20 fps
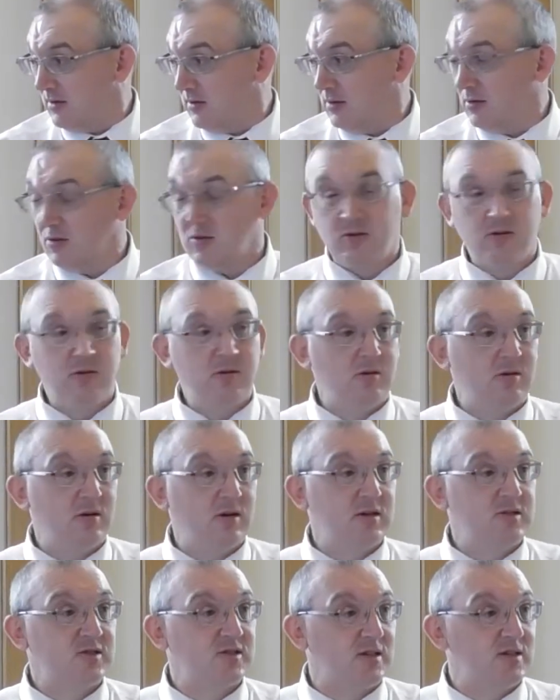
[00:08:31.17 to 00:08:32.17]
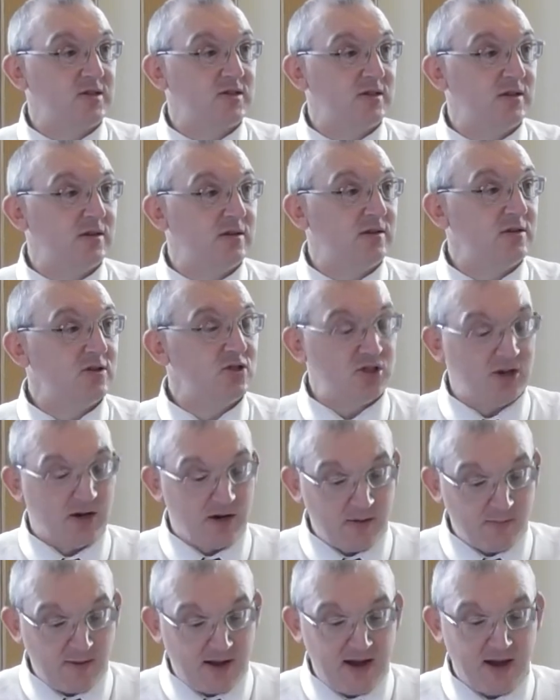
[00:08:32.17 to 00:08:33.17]
who assisted
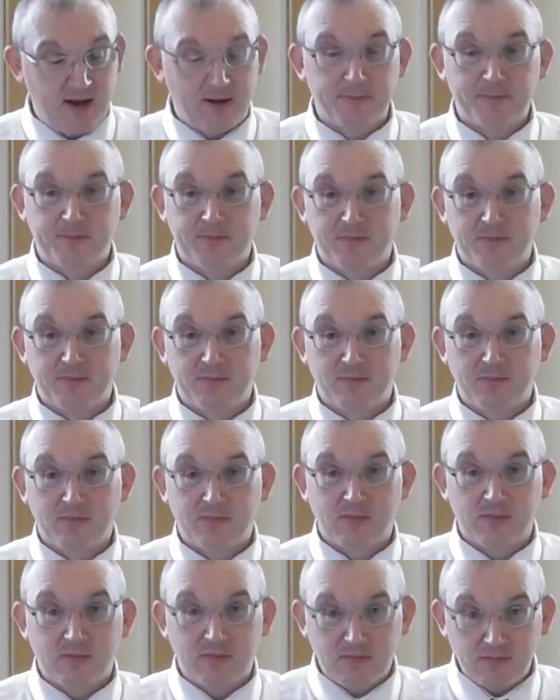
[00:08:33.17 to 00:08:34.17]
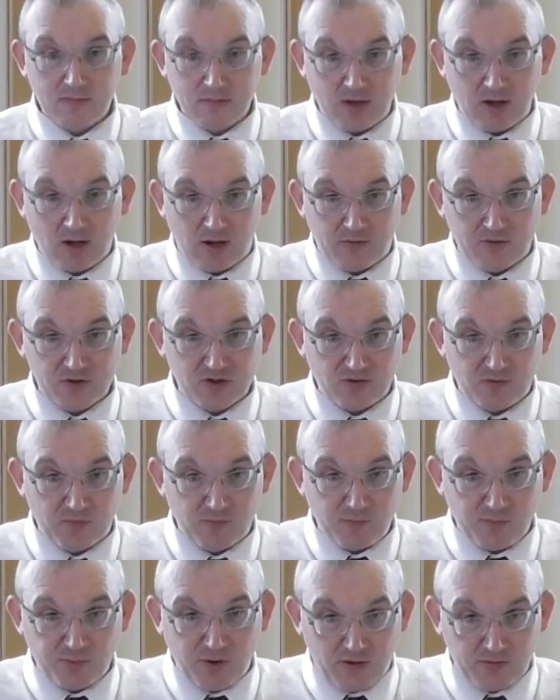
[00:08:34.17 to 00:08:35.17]
Jeremiah, the office of
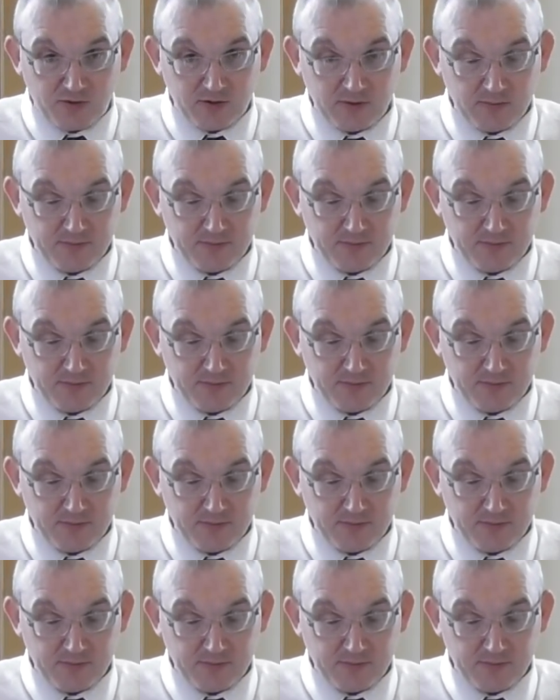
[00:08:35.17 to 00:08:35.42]
prophet.